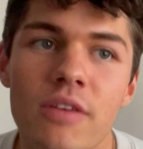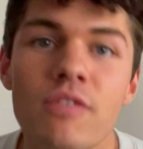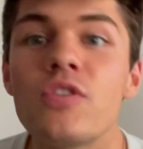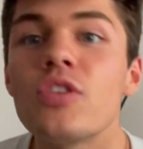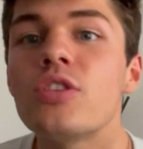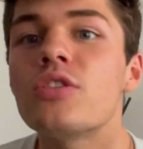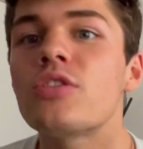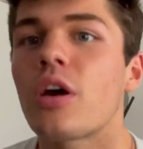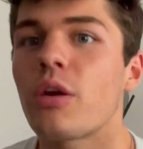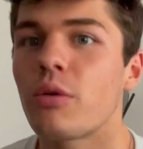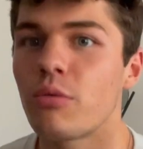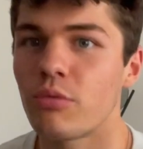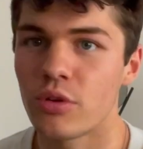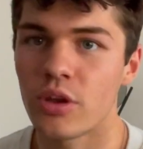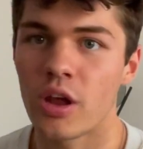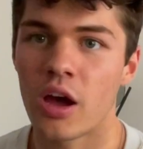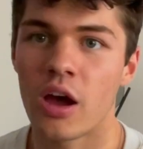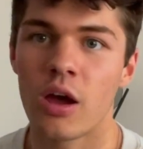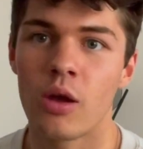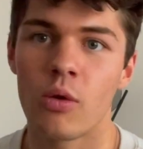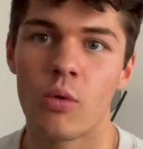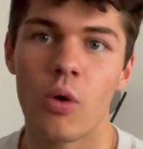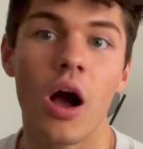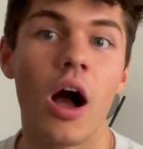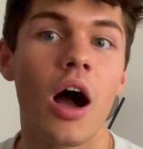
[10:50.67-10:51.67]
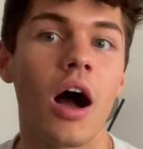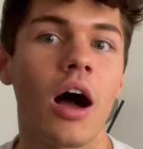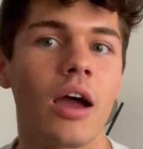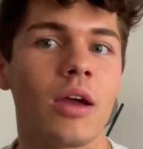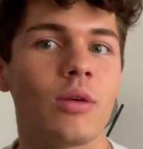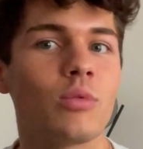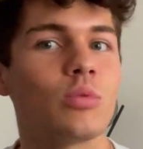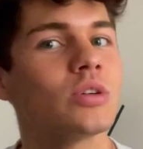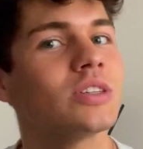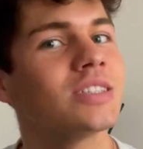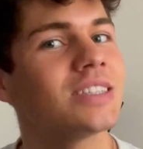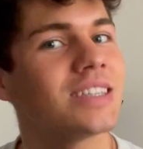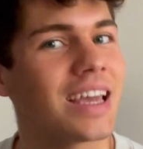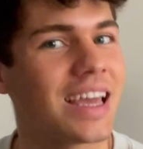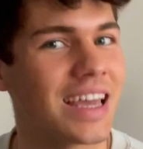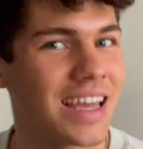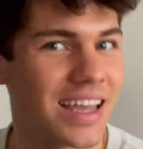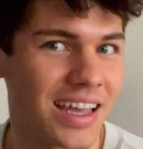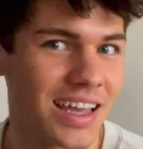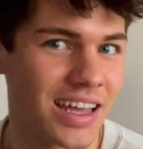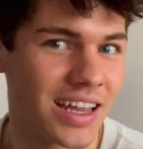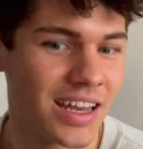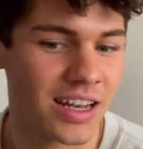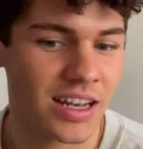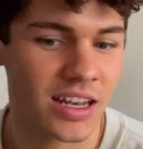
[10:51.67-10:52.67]
you don't know, I was
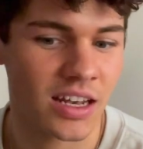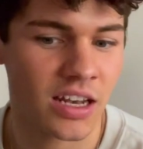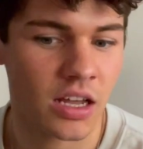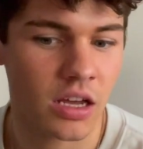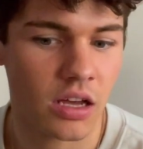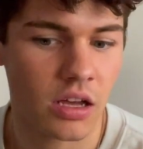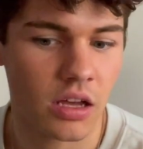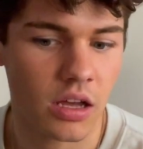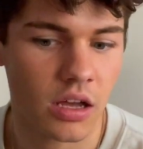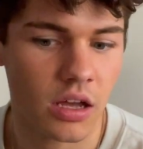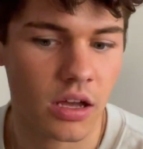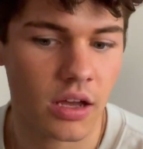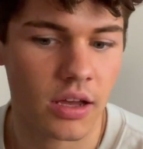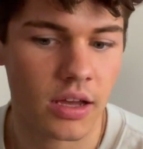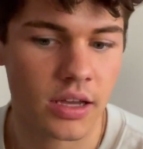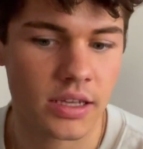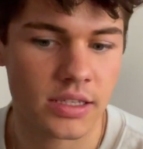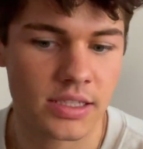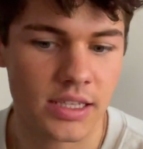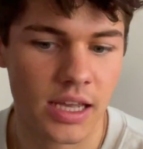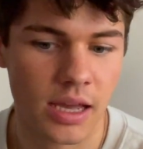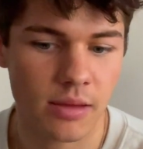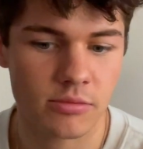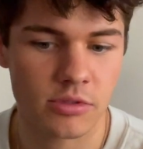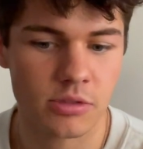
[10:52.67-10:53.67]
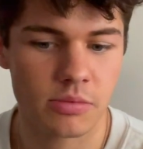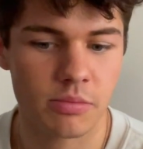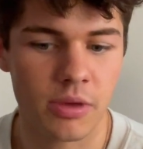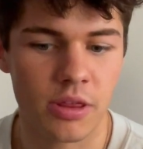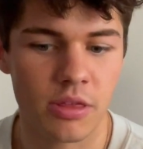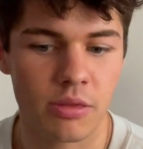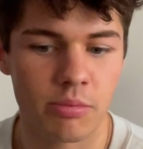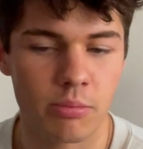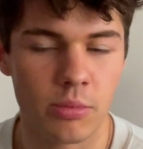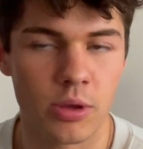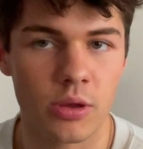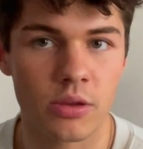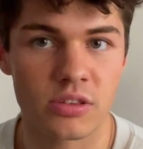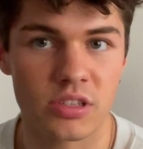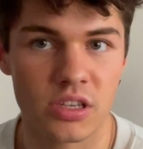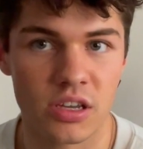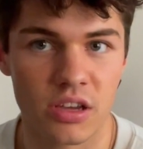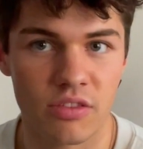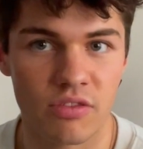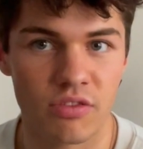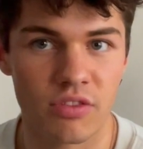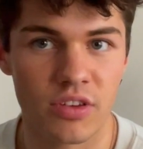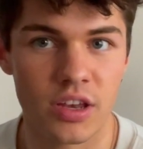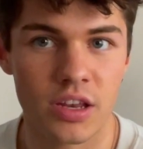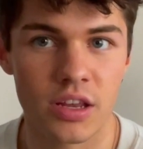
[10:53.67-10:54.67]
in a Sam Smith music
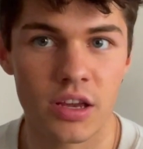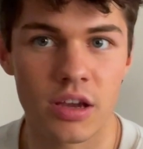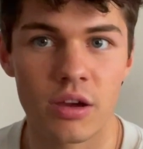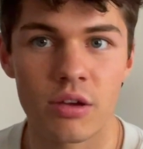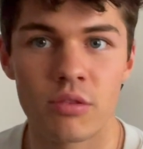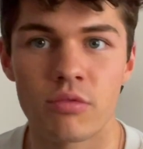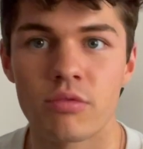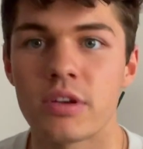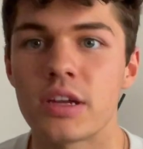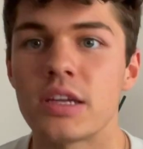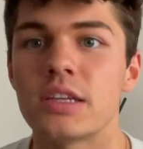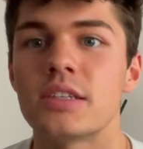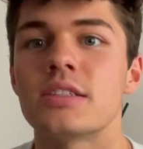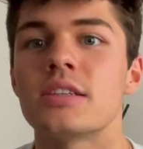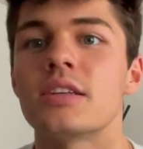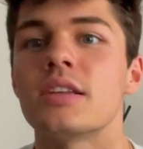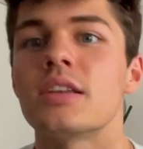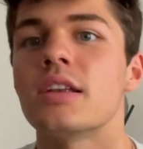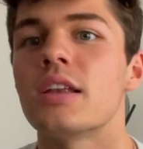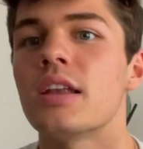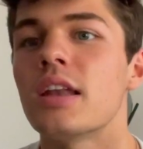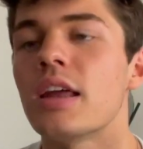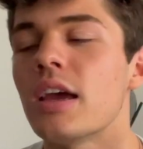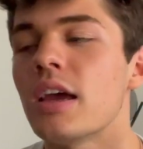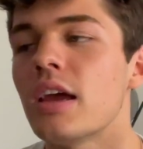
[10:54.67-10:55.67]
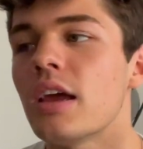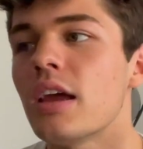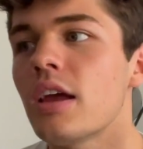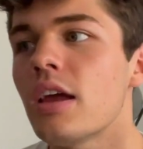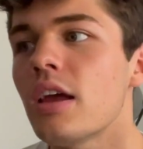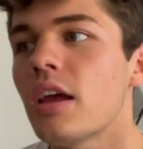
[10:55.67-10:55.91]
video recently.